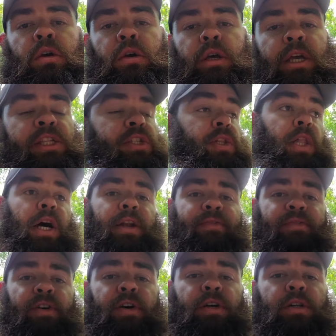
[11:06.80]
It's a lot of
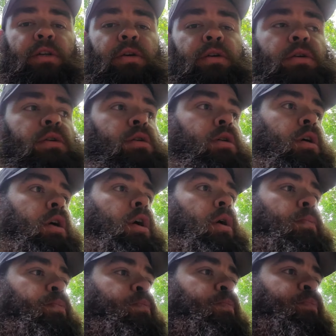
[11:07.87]
fun,
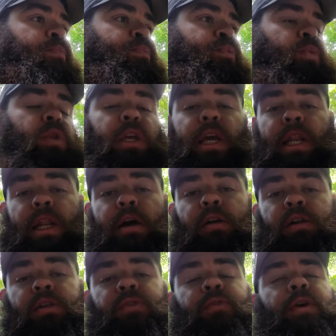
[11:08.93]
getting out
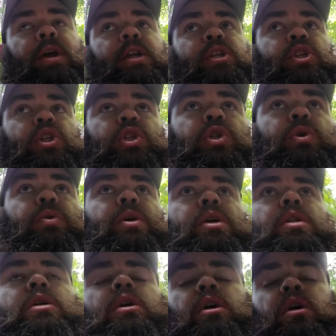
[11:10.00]
into the range,
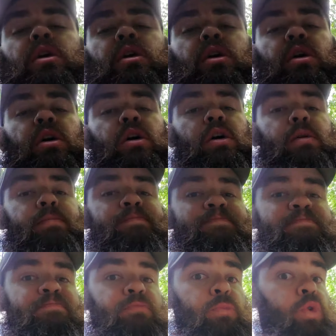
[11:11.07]
shooting.
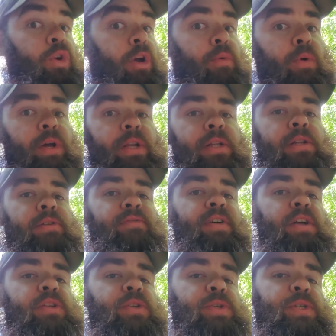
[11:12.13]
Great way to
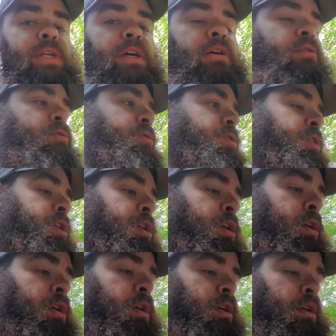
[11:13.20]
defend yourself,
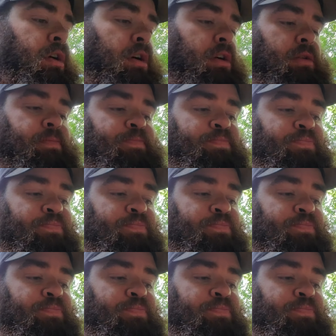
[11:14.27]
your